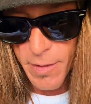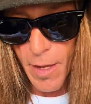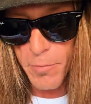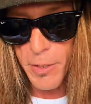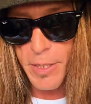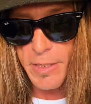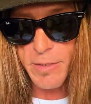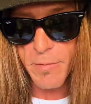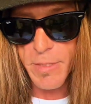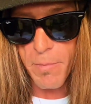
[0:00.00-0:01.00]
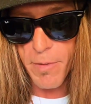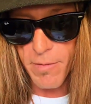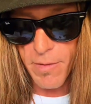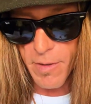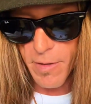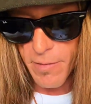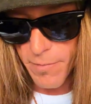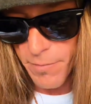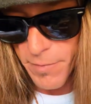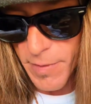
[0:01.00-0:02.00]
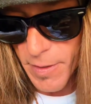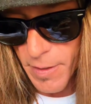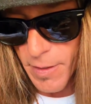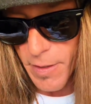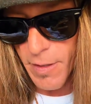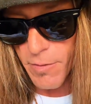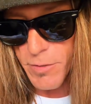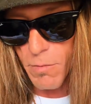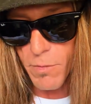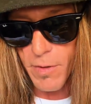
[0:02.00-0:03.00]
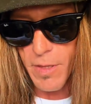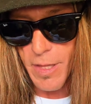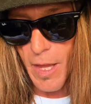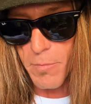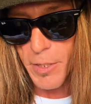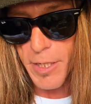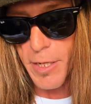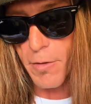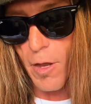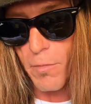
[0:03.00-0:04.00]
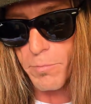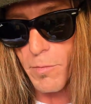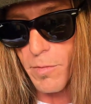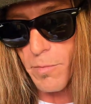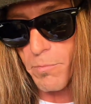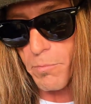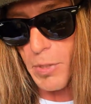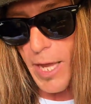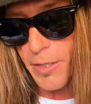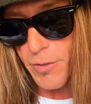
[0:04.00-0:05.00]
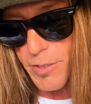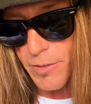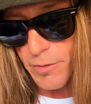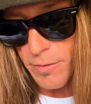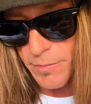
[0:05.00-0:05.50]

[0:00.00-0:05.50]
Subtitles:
I'm looking at some type of, I'm looking at a black crystal